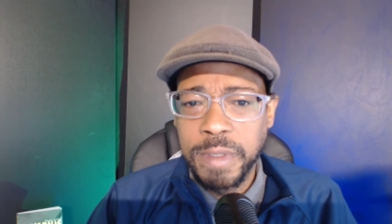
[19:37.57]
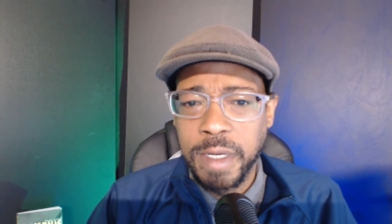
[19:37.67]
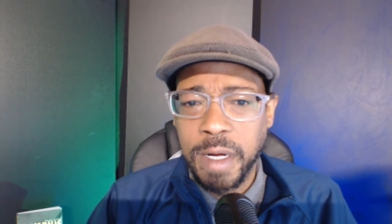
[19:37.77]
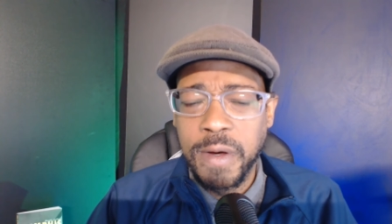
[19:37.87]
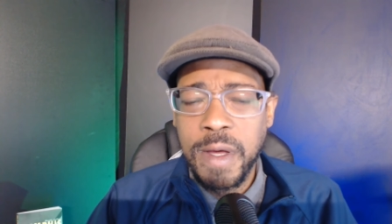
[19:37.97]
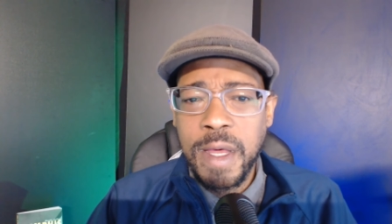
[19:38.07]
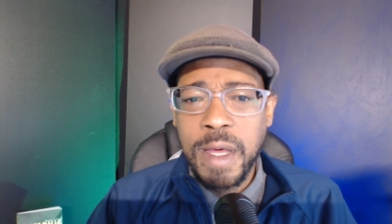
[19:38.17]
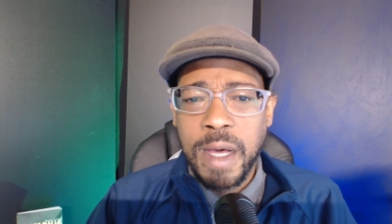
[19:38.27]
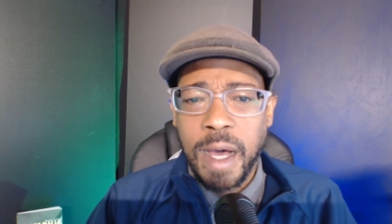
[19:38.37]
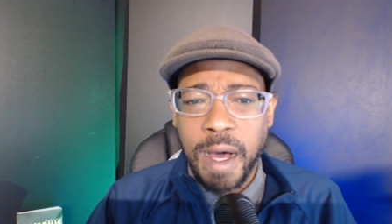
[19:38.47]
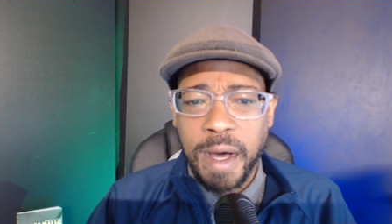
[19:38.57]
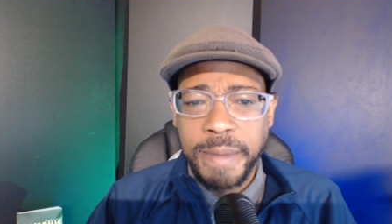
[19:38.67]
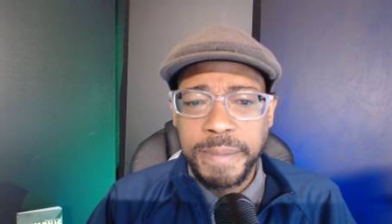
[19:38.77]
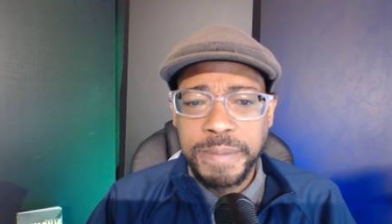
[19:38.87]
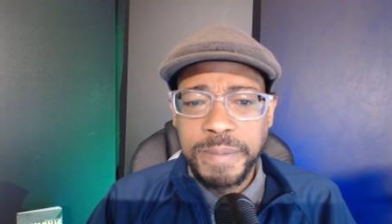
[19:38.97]
you know,
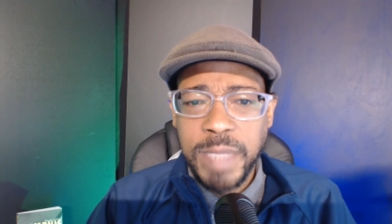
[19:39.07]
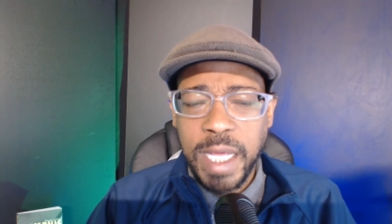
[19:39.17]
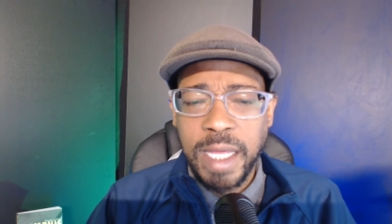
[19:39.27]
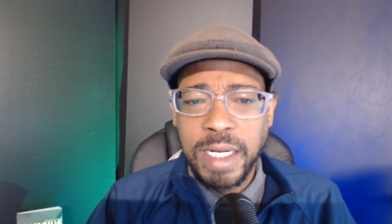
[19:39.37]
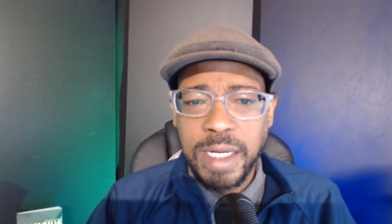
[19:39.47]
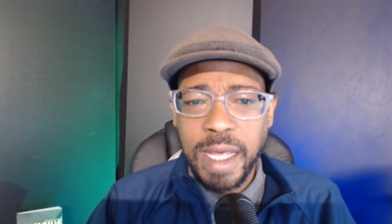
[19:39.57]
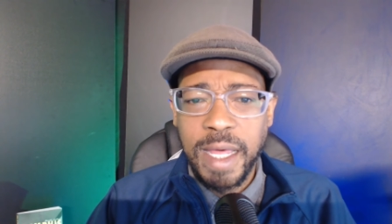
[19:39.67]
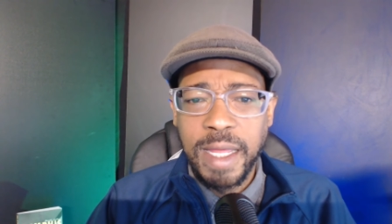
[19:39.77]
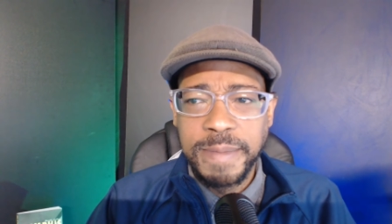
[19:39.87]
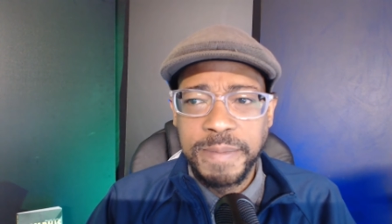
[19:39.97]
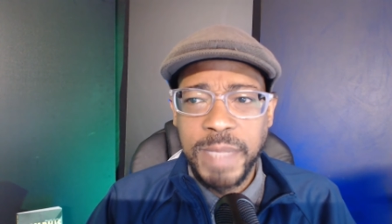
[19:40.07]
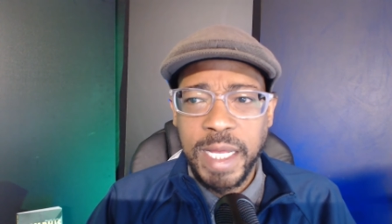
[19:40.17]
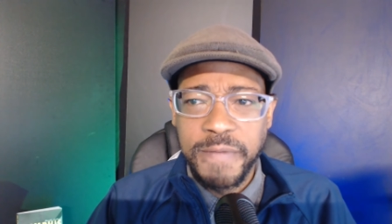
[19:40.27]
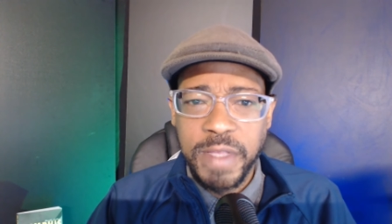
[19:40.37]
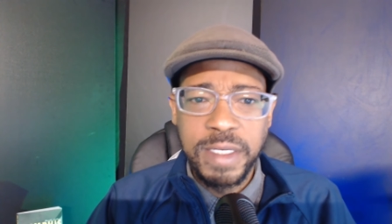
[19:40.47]
um, and, and,
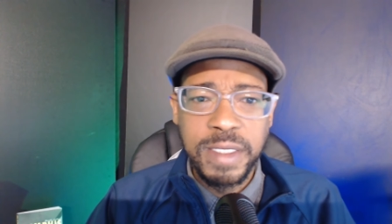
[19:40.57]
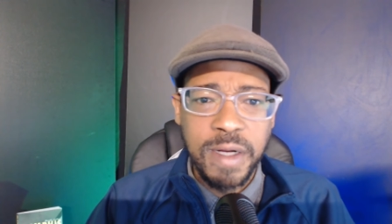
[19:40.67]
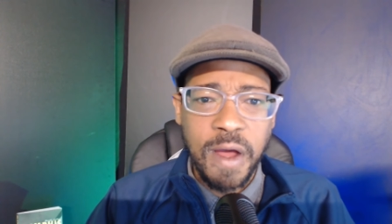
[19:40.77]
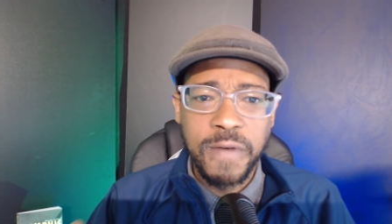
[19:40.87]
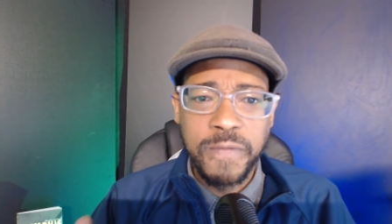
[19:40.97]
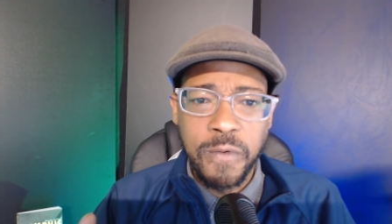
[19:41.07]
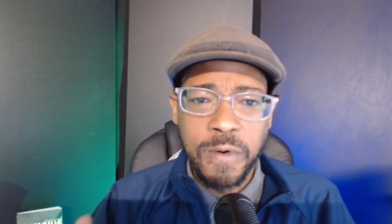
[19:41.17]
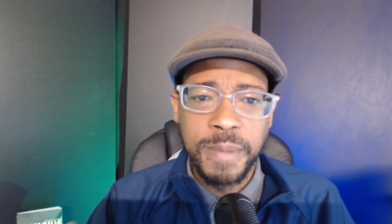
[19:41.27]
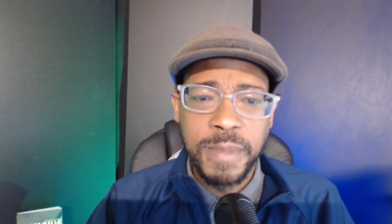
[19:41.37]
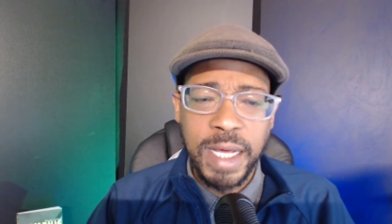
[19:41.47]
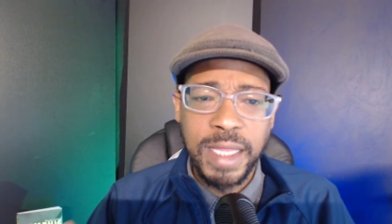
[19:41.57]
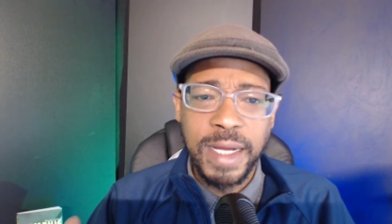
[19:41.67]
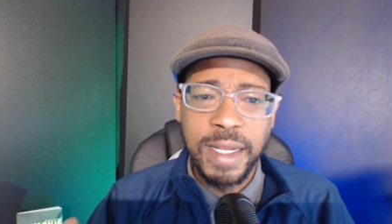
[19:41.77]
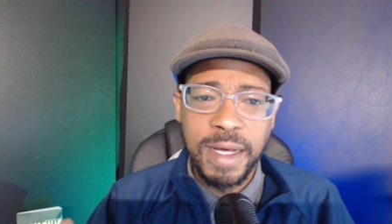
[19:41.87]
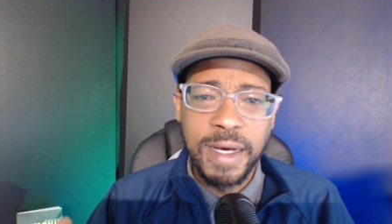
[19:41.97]
and if this is an art form that
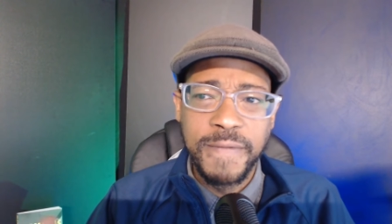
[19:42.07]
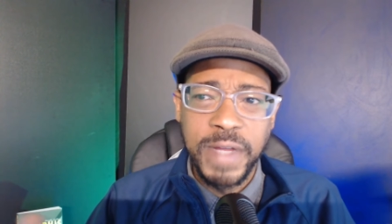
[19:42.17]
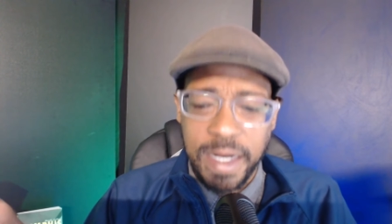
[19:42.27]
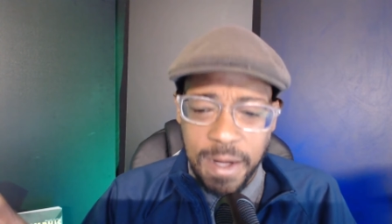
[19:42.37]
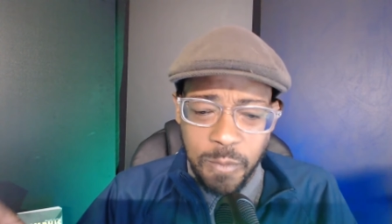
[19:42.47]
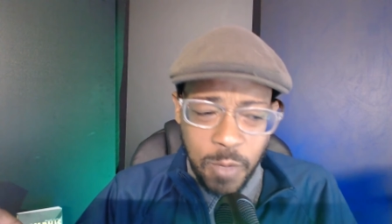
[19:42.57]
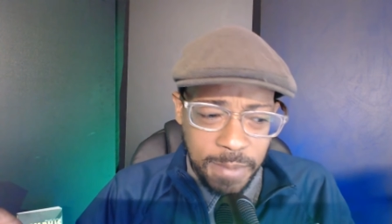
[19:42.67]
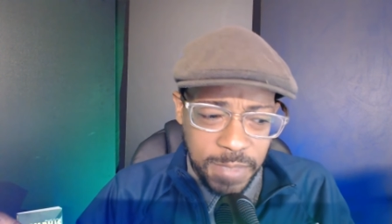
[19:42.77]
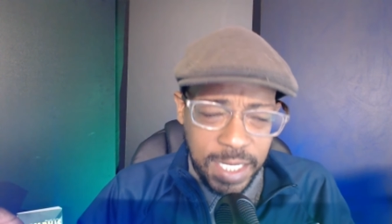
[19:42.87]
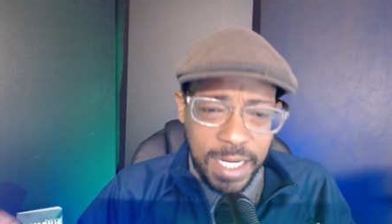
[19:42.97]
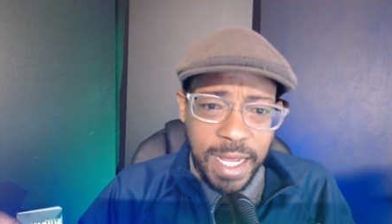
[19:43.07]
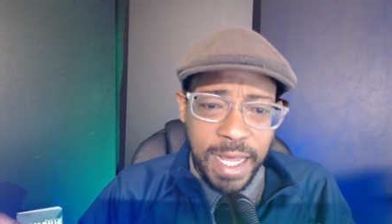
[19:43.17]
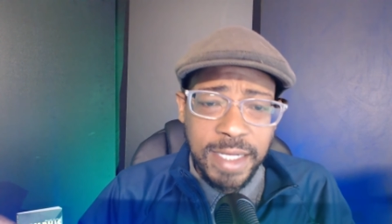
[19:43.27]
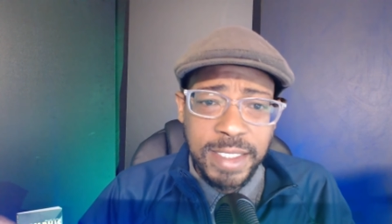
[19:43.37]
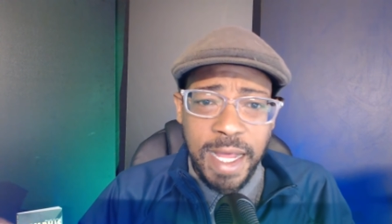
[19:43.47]
they love and, and what I'm looking
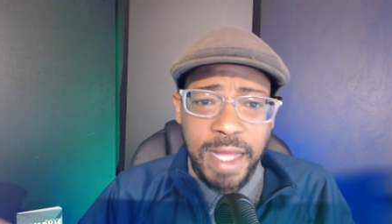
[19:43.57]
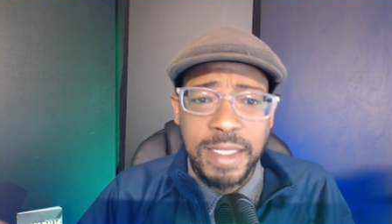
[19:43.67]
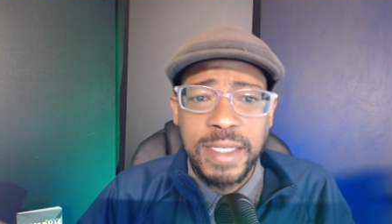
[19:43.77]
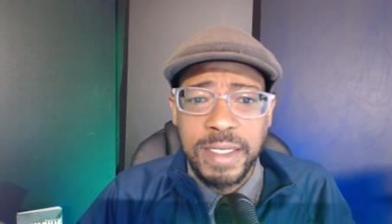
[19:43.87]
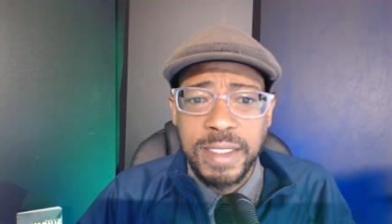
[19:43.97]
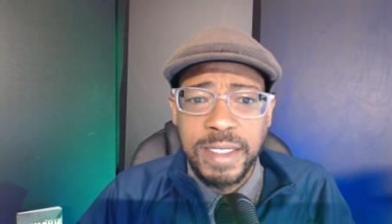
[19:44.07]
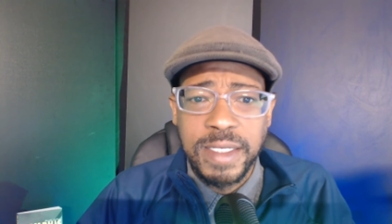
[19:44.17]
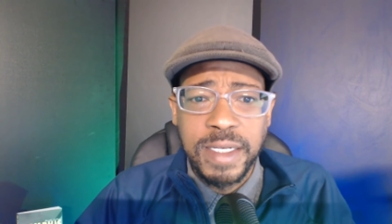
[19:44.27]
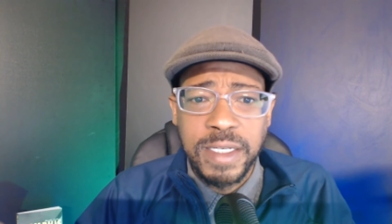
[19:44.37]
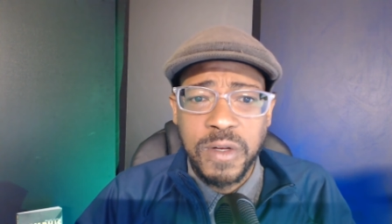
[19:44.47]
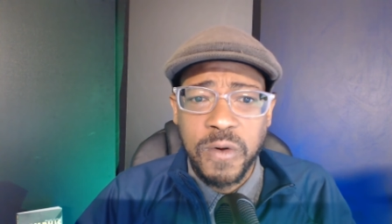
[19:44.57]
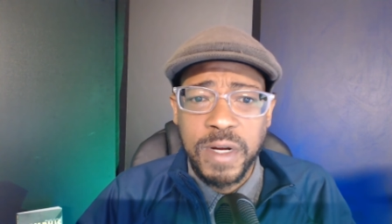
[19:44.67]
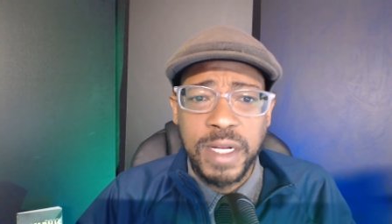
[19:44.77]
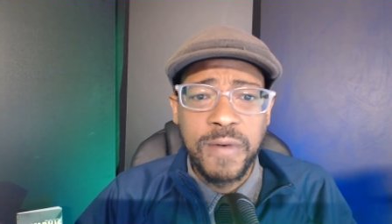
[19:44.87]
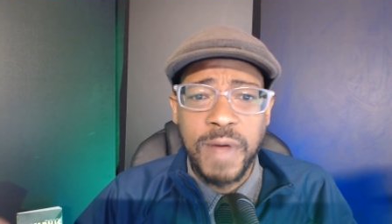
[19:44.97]
at is that this is, this is
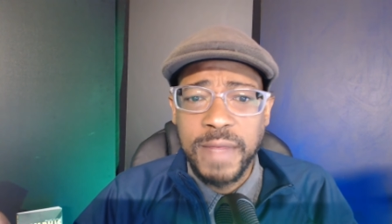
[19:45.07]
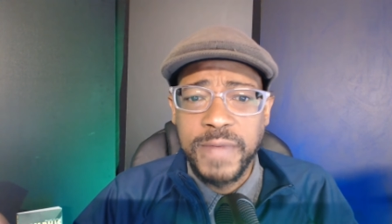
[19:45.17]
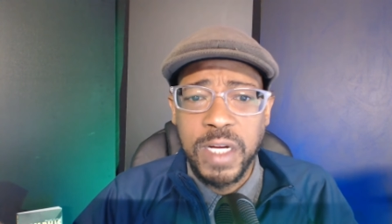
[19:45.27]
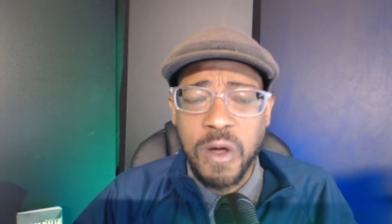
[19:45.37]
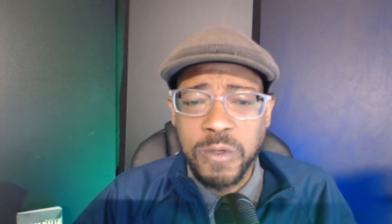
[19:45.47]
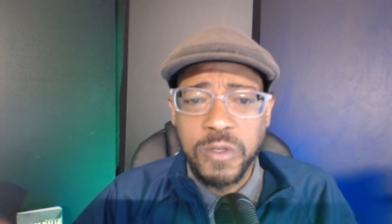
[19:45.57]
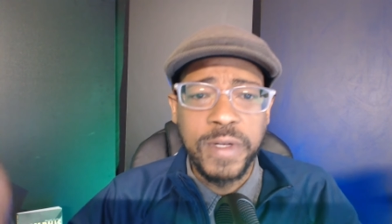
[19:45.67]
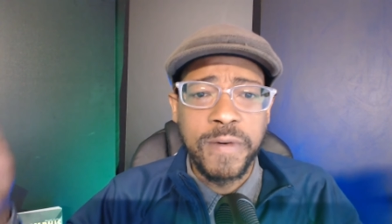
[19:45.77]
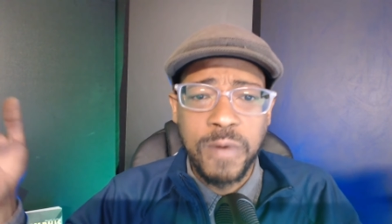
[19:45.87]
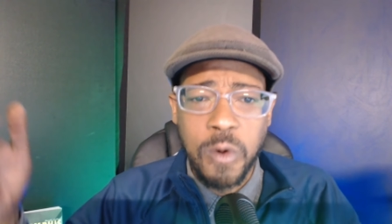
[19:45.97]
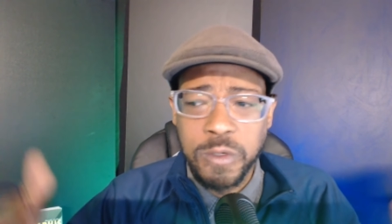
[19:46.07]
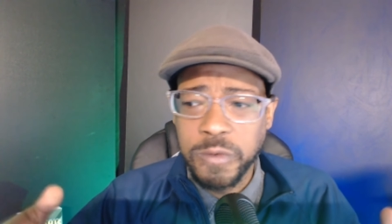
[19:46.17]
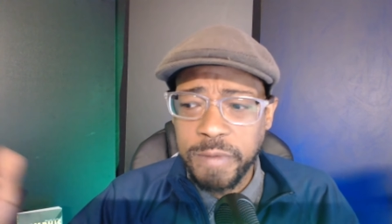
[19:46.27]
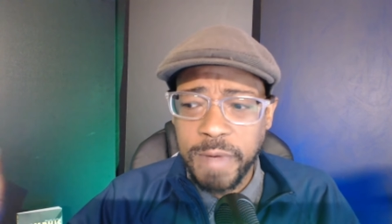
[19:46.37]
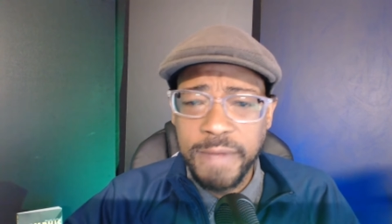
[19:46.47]
historically relevant, culturally,
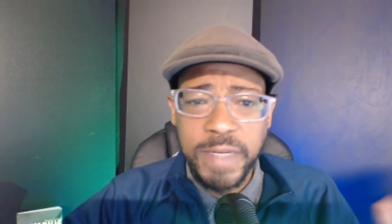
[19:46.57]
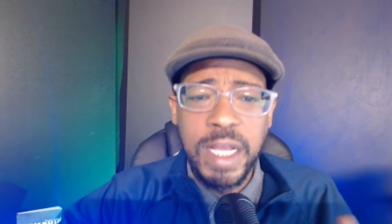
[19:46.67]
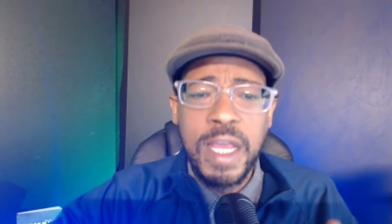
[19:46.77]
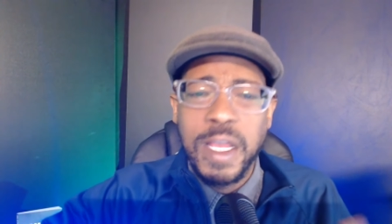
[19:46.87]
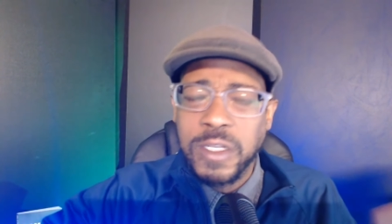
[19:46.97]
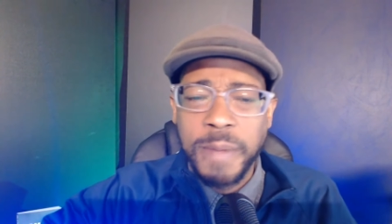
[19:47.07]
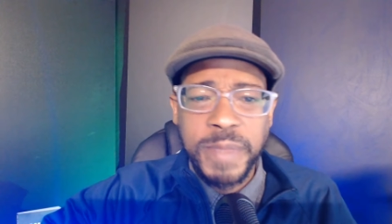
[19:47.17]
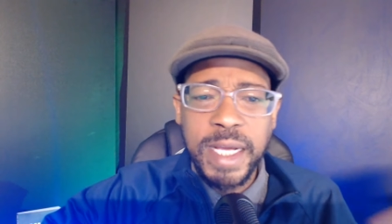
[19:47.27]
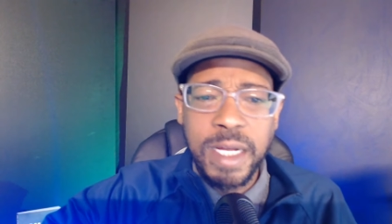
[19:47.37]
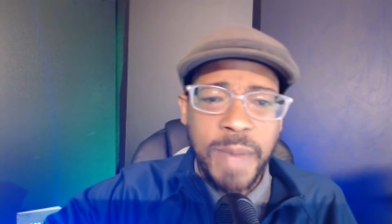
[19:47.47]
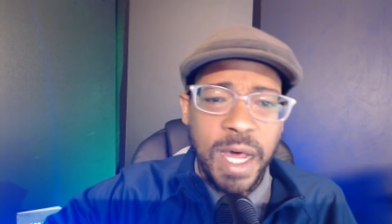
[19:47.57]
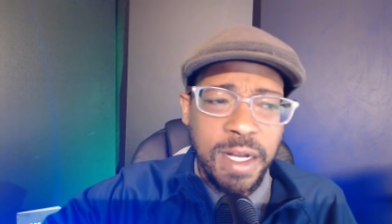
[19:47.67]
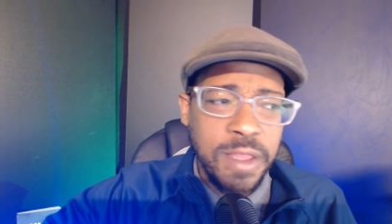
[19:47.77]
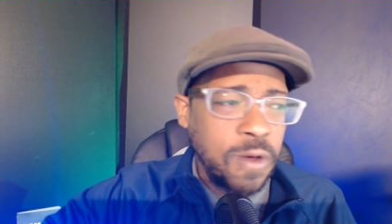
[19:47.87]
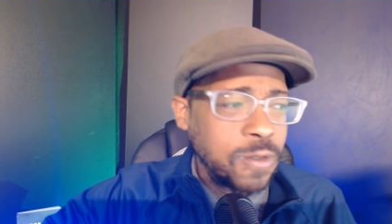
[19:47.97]
culturally relevant. So I'm thinking
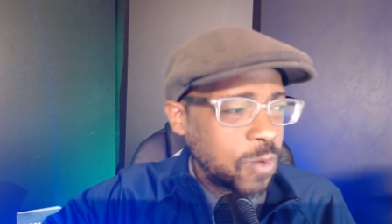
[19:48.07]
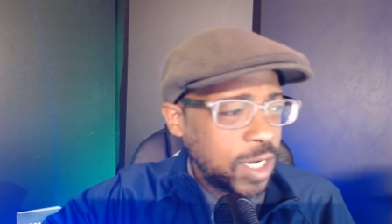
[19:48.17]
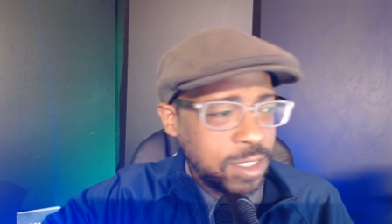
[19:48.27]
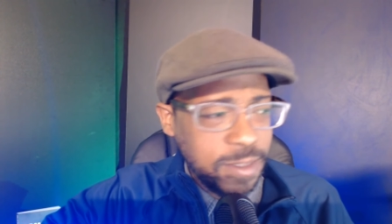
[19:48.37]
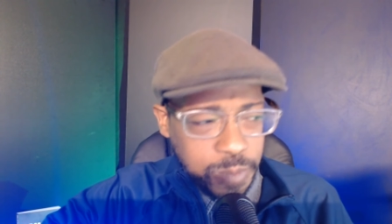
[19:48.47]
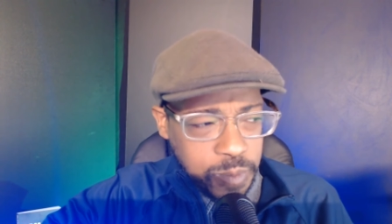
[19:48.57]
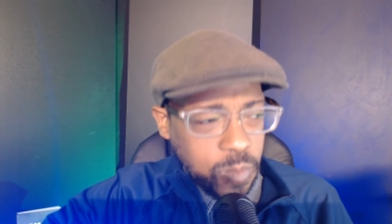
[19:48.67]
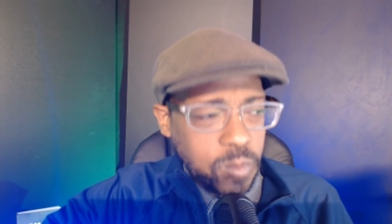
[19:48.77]
about it in those ways.